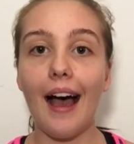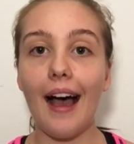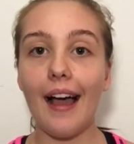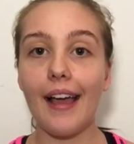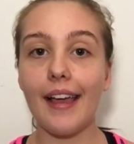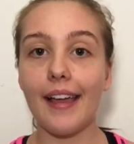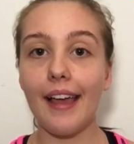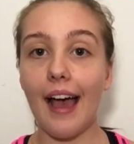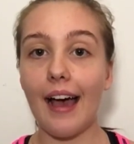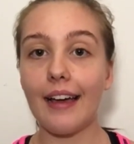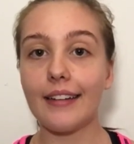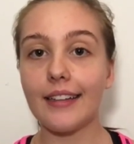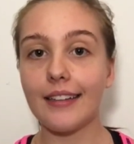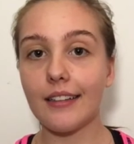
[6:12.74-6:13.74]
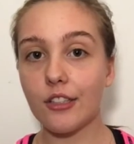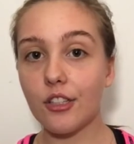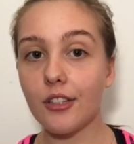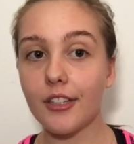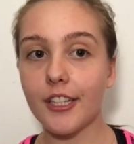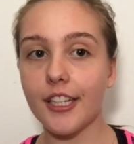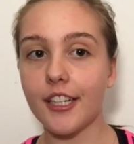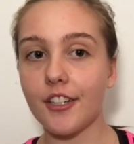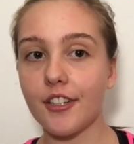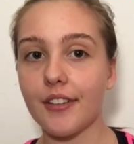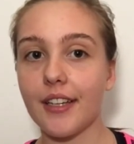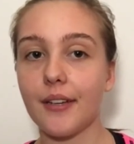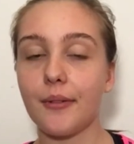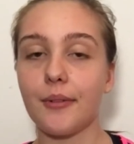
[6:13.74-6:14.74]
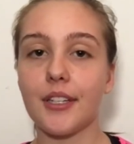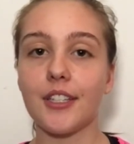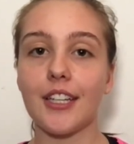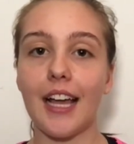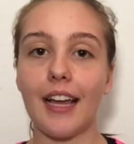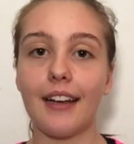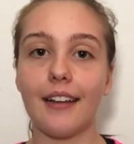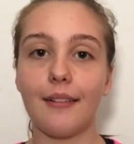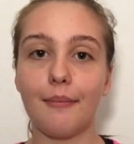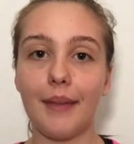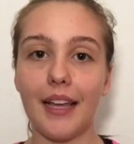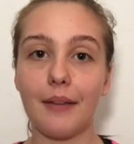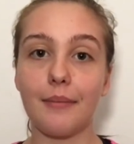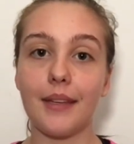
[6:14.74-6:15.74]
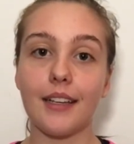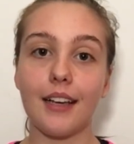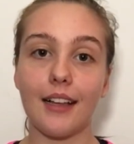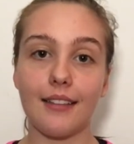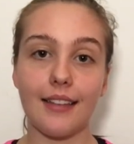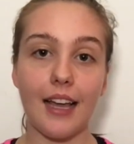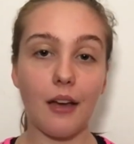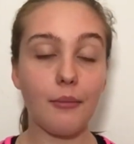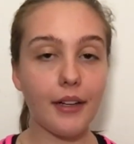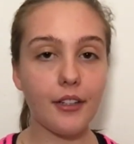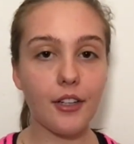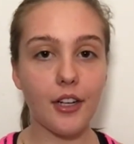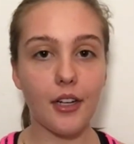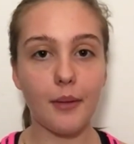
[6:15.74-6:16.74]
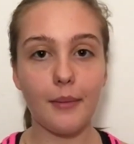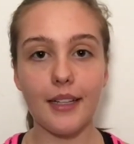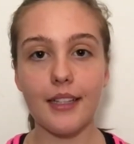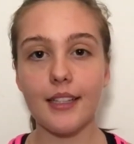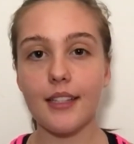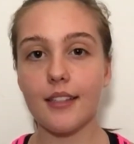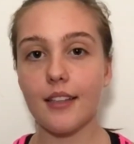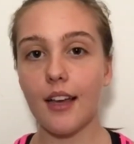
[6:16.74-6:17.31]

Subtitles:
I had a little shoulder injury, which kind of made me cut down my tournaments.